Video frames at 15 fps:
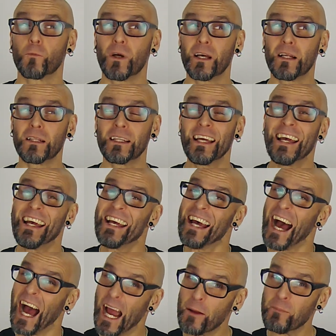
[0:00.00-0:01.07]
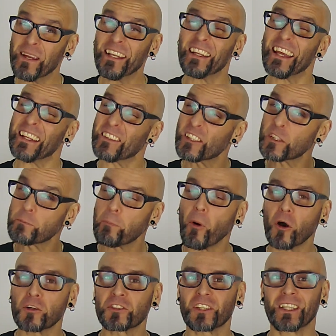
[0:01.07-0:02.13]
Well, I mean it's
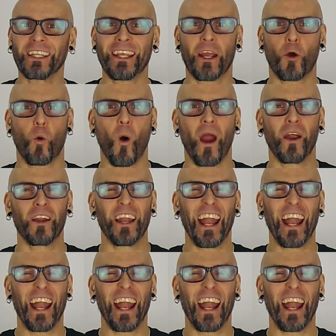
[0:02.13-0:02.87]
sparsely acquired.